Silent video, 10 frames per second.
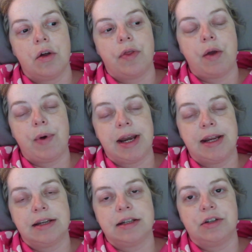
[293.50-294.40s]
they went
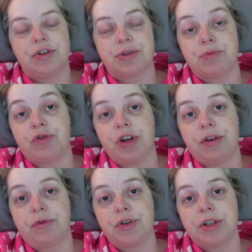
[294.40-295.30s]
in to do some
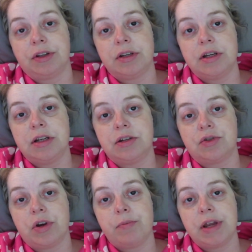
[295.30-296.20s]
infertility
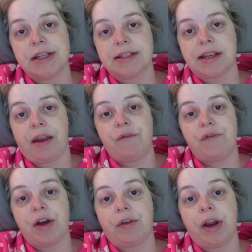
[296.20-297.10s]
treatments and
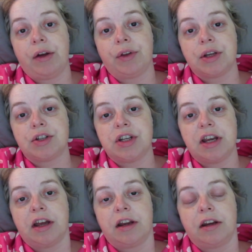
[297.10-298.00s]
found out that she
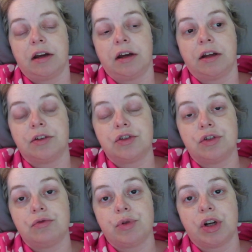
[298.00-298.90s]
had a
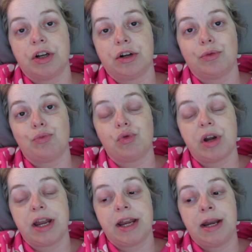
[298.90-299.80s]
tumor in her
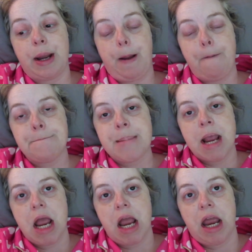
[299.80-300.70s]
brain.
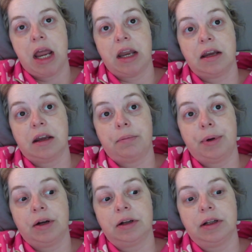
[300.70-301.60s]
And
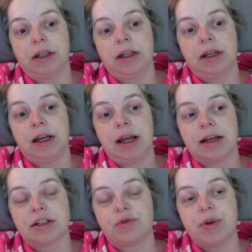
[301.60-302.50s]
apparently
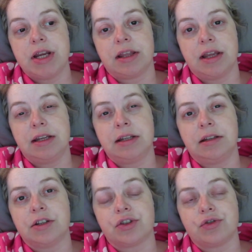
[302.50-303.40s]
last week they
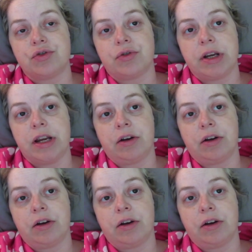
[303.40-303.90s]
did the surgery